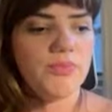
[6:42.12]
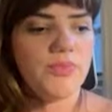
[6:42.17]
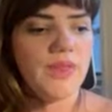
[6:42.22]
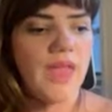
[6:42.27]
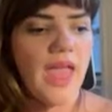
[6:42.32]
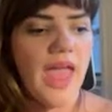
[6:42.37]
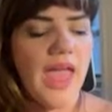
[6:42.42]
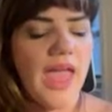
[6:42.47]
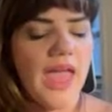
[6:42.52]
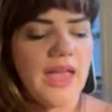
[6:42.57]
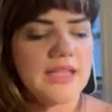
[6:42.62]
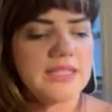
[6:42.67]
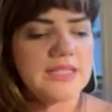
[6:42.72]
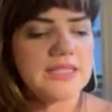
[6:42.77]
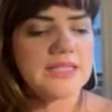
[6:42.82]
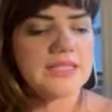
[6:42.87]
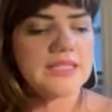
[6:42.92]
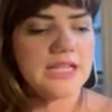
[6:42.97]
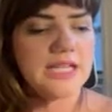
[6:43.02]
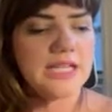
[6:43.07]

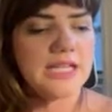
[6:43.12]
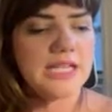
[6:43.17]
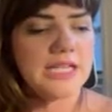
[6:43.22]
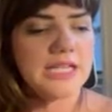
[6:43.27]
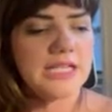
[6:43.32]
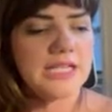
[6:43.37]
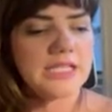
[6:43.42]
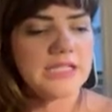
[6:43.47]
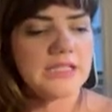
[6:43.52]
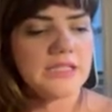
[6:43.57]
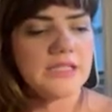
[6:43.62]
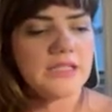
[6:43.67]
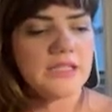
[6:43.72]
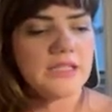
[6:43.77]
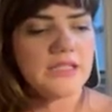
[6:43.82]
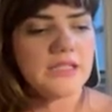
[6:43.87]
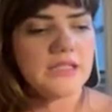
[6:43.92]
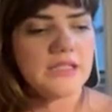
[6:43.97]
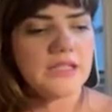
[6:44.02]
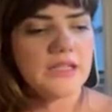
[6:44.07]
and
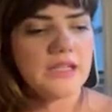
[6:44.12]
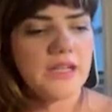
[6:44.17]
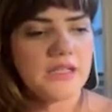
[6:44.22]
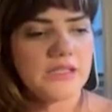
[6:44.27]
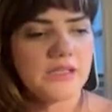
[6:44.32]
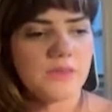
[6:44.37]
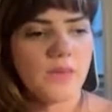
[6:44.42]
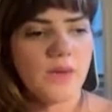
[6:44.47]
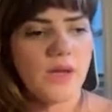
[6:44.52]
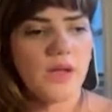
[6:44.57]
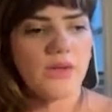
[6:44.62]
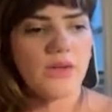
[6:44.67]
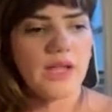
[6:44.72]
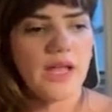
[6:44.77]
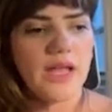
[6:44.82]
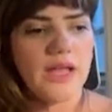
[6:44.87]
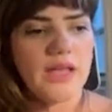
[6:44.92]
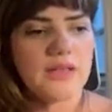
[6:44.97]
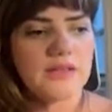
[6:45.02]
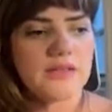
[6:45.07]
as well
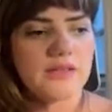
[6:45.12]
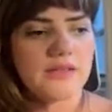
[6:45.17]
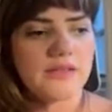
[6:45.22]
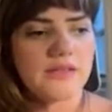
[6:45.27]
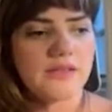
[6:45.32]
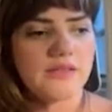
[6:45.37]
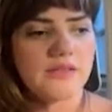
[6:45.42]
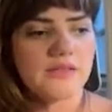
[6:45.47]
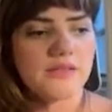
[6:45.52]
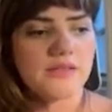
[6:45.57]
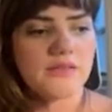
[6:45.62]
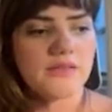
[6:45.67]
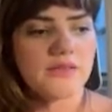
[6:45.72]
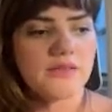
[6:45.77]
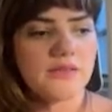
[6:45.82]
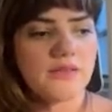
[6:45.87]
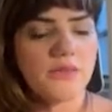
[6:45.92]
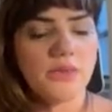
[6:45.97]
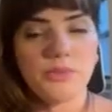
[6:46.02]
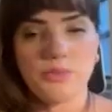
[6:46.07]
as
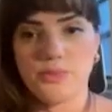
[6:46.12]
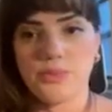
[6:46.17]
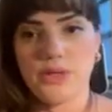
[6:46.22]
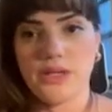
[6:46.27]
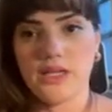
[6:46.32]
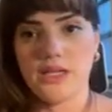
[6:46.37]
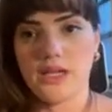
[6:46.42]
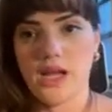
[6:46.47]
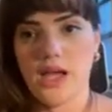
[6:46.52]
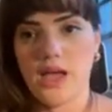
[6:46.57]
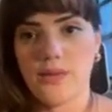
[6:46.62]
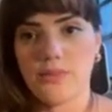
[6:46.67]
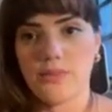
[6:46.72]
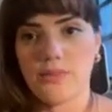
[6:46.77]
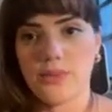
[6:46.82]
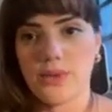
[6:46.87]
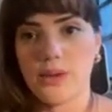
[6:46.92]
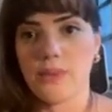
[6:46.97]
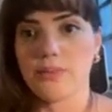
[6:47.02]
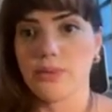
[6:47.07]
we bring it up
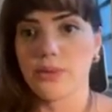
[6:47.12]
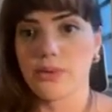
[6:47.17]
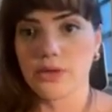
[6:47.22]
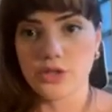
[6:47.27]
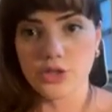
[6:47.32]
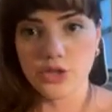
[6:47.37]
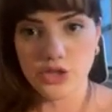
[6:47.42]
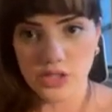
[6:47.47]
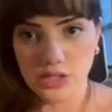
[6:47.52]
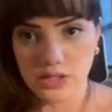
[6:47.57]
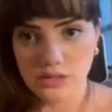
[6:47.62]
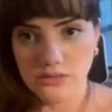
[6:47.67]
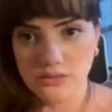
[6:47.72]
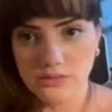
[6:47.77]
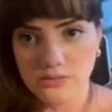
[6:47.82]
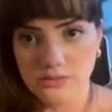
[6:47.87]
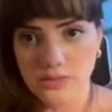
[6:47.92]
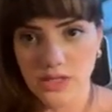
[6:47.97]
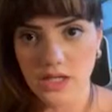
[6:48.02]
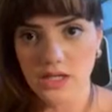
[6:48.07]
abortion,
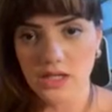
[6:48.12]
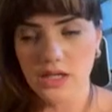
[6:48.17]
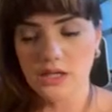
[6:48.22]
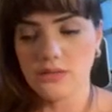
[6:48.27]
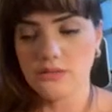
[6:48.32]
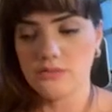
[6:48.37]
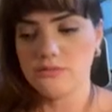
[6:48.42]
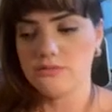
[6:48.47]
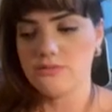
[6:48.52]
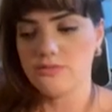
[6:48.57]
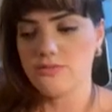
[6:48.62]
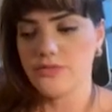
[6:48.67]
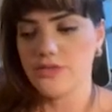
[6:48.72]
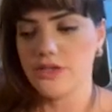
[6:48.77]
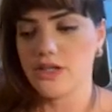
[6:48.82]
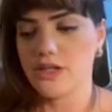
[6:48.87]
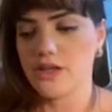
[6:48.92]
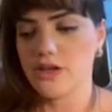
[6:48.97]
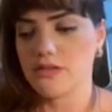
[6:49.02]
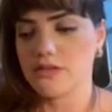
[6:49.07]

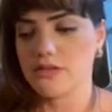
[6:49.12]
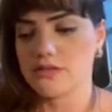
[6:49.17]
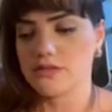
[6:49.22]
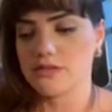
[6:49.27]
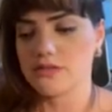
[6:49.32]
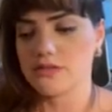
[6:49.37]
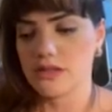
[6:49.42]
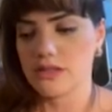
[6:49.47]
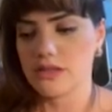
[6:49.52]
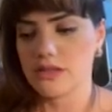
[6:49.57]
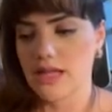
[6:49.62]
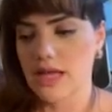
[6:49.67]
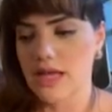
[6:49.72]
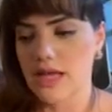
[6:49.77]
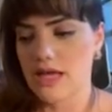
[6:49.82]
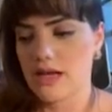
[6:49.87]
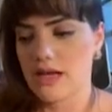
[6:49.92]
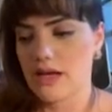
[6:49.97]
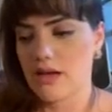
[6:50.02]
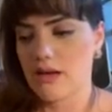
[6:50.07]
you know,
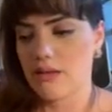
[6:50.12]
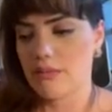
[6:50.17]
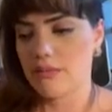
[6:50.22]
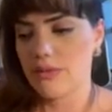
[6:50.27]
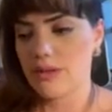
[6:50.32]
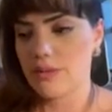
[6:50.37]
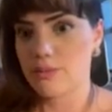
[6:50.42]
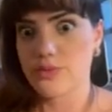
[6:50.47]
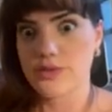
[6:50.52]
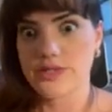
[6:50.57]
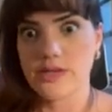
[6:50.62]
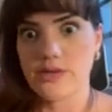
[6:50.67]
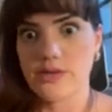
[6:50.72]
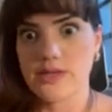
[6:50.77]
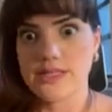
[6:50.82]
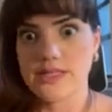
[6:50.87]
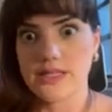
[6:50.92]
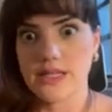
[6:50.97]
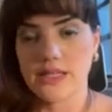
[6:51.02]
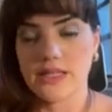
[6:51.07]
that in Brazil
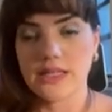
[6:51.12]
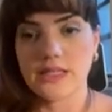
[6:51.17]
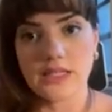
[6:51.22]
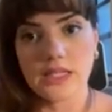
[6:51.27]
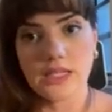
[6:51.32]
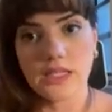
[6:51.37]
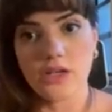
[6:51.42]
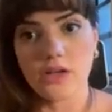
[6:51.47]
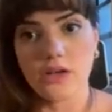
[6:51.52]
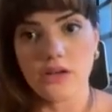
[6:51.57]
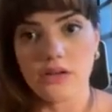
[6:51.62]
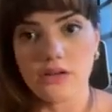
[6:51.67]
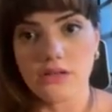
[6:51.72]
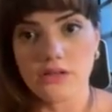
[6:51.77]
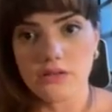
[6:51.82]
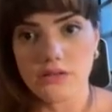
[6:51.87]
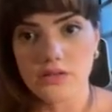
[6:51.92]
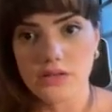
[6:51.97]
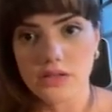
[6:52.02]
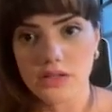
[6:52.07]
it's like illegal
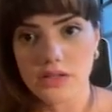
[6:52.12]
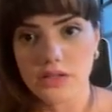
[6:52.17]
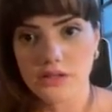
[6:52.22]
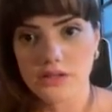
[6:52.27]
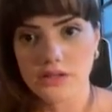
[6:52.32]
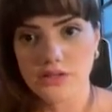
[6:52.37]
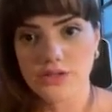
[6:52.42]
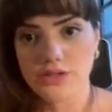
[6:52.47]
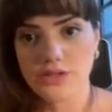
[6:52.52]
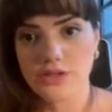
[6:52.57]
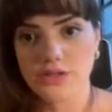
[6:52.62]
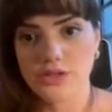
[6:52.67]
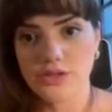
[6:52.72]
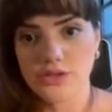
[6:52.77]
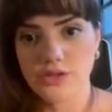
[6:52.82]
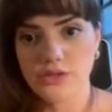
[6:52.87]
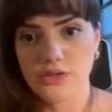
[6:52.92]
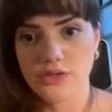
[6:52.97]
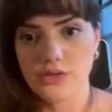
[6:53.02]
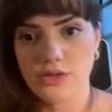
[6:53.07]
to
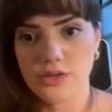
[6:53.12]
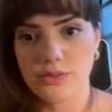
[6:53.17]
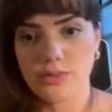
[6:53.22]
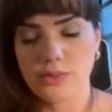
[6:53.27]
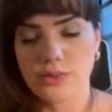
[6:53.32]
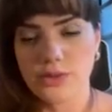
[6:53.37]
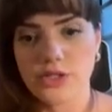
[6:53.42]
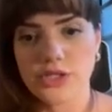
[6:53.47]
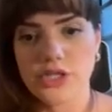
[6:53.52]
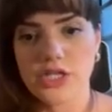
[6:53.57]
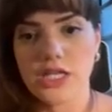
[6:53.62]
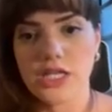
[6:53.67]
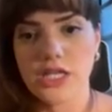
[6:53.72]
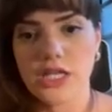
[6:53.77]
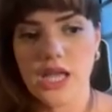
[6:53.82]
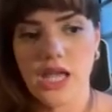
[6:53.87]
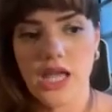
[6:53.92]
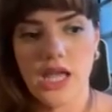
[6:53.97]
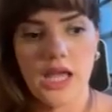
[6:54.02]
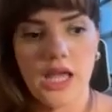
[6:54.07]
do abortion,
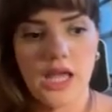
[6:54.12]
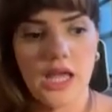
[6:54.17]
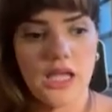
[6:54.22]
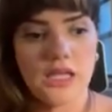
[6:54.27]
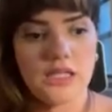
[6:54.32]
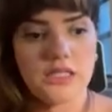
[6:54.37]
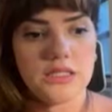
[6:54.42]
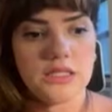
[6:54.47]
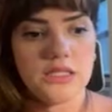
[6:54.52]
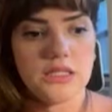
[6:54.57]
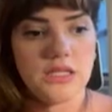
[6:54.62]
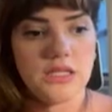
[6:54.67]
and